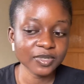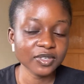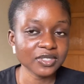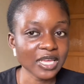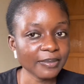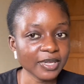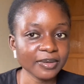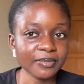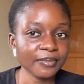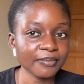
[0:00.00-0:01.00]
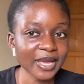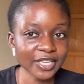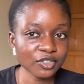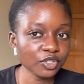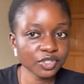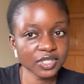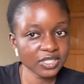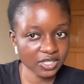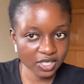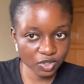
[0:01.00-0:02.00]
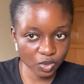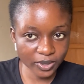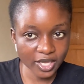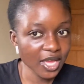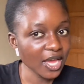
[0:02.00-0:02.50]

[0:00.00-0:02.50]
because I mean my induction is next week,